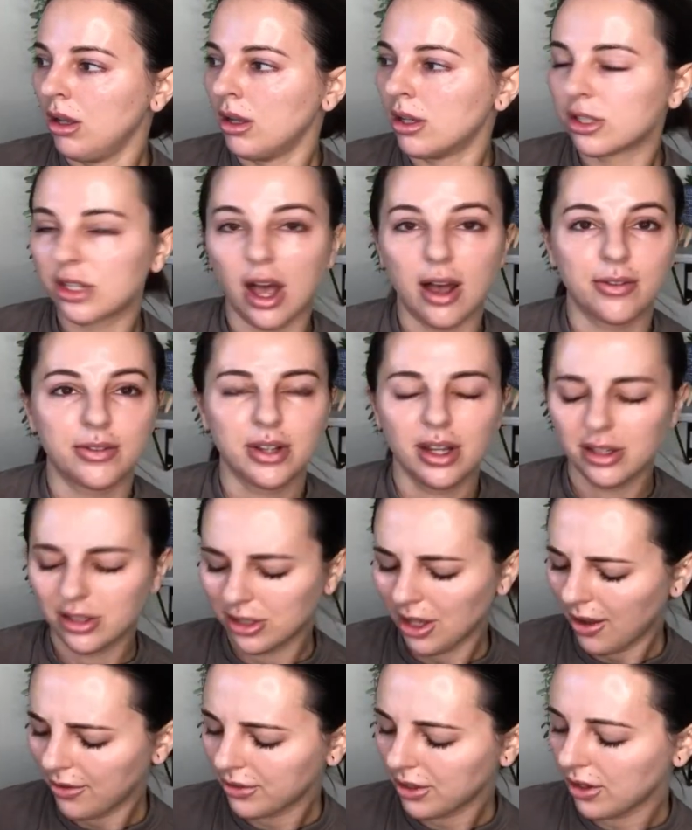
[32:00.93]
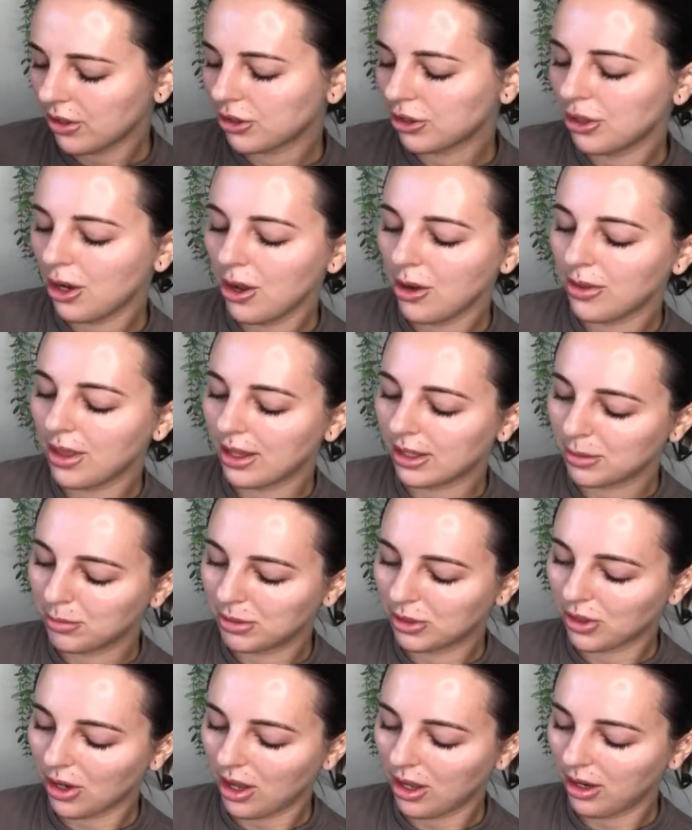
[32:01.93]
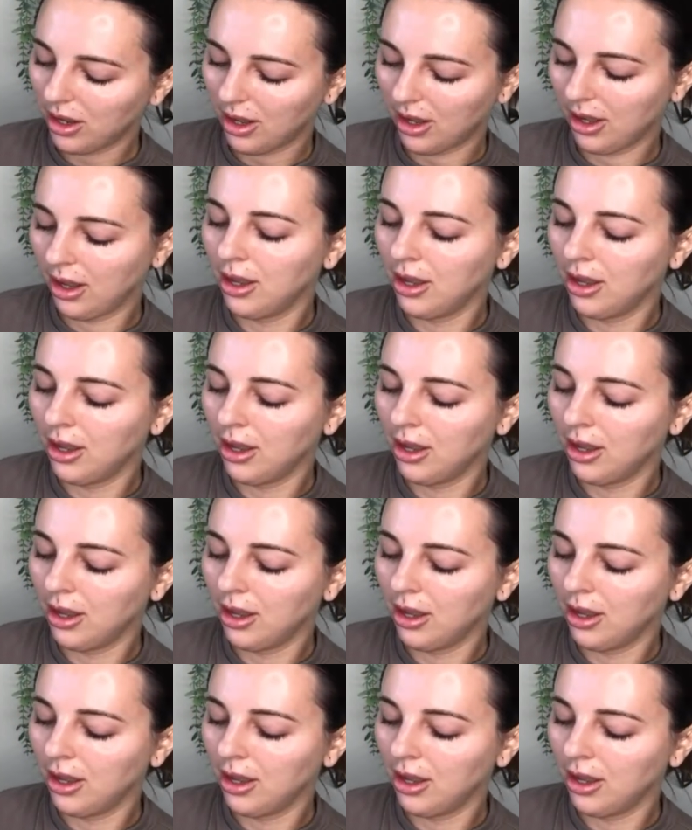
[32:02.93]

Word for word: Soft, soft touch, no, that's Australia.